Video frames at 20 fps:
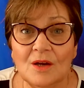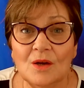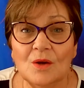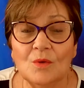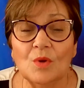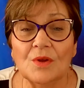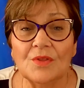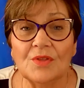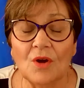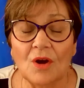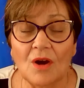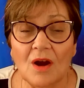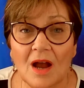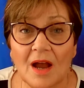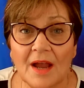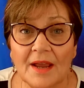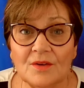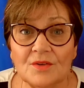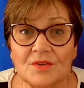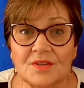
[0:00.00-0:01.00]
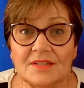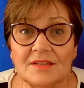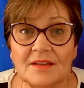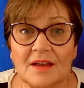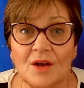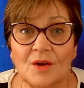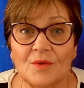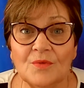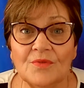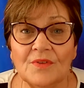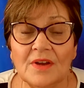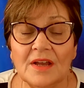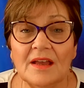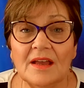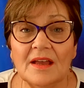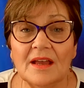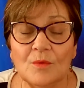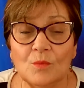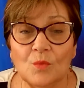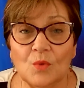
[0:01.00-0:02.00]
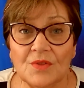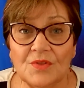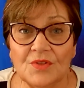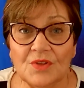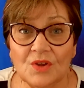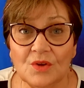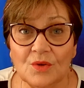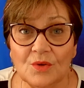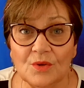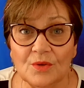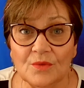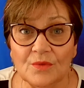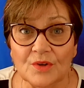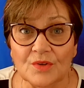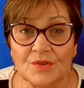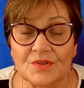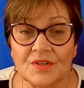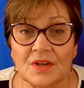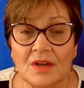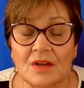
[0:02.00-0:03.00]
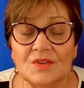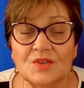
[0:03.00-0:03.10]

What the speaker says: with our higher self and with the universe.